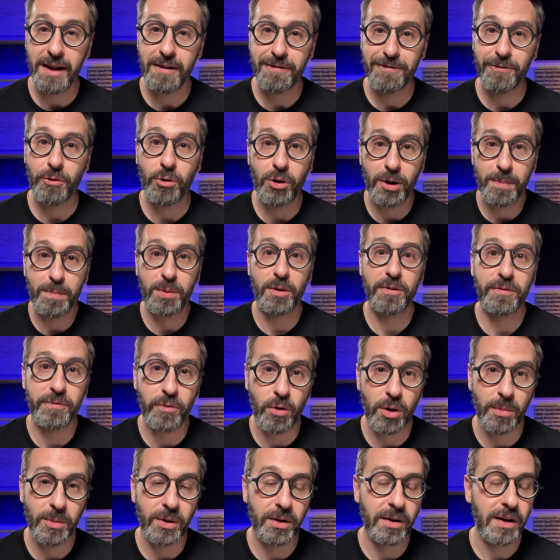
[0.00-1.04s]
for a
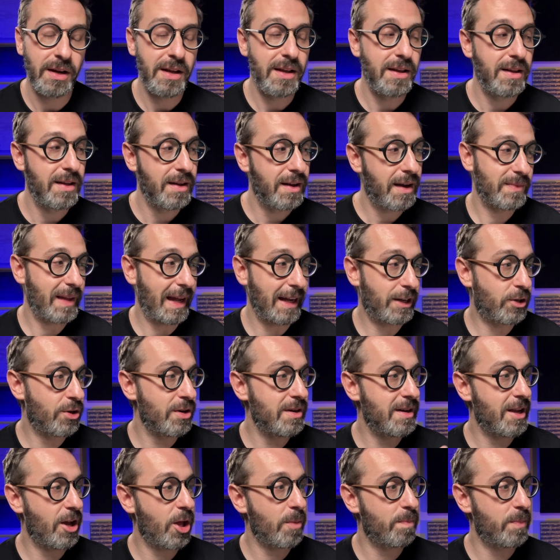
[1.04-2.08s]
performer, I
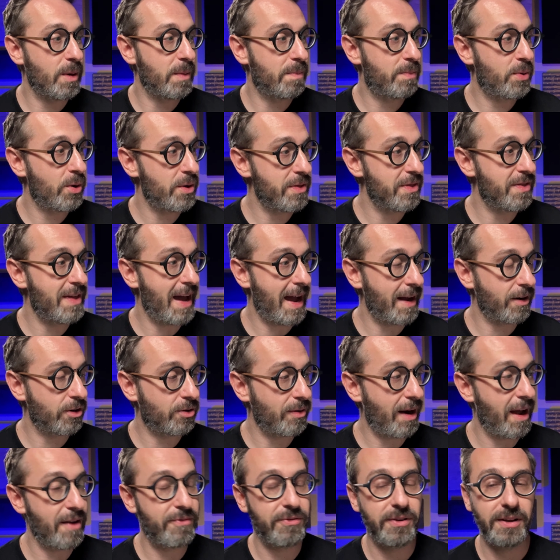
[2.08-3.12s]
couldn't help but put that
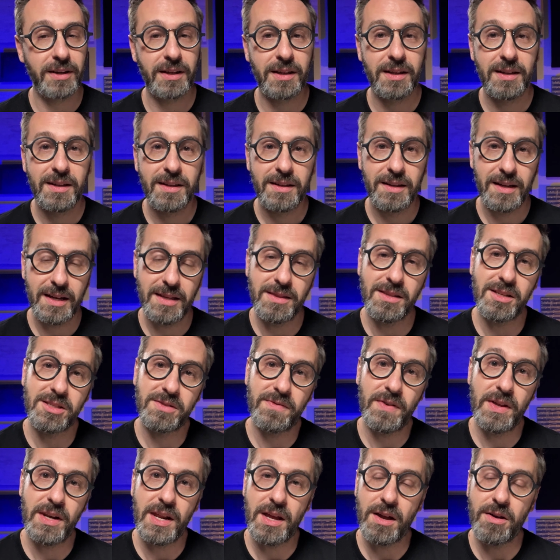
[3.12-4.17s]
graphic in this
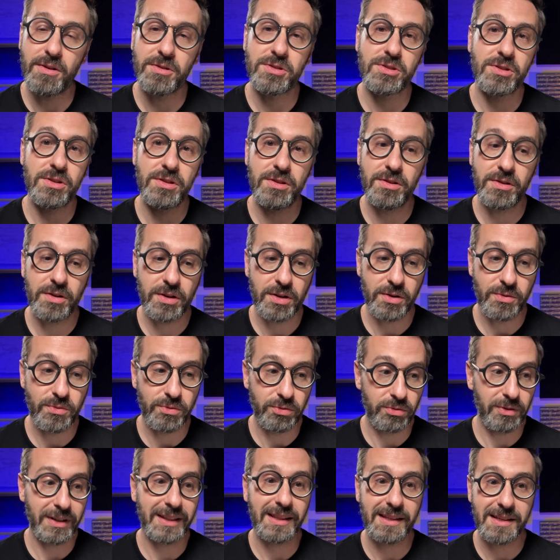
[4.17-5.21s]
video so you could
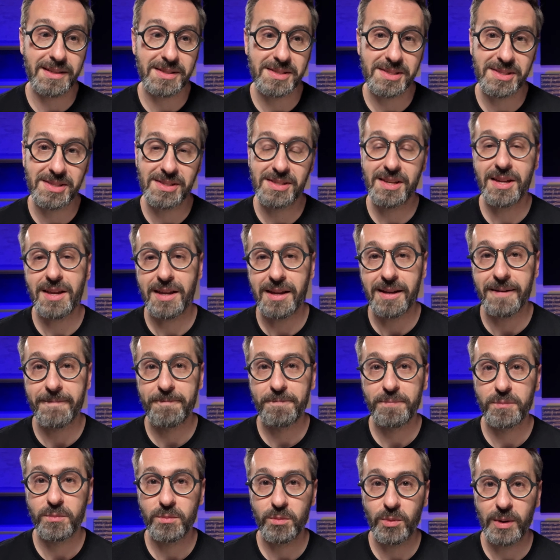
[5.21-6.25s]
really see
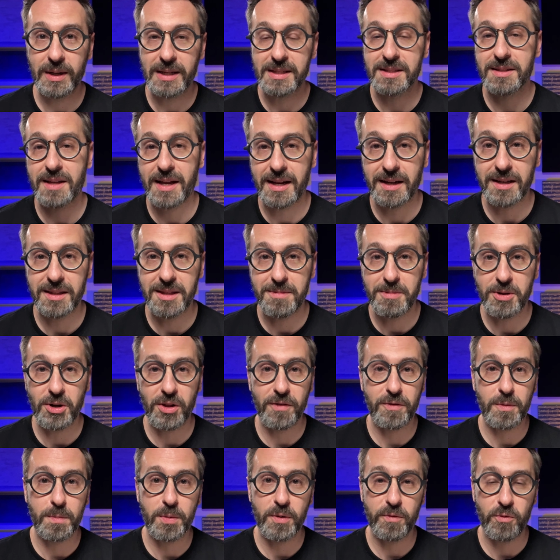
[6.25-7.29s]
what it's like in the middle
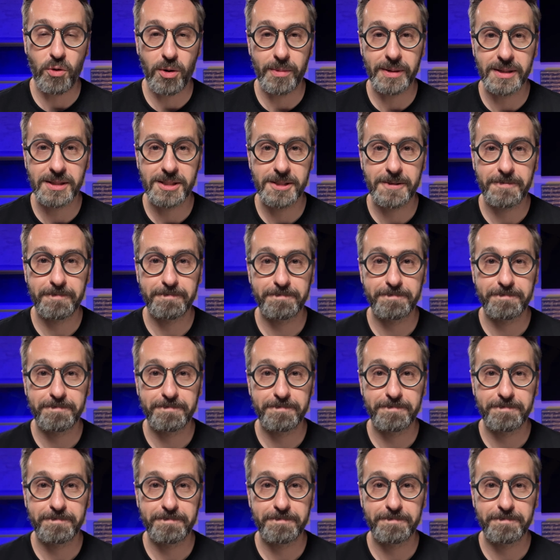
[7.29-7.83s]
of a performance.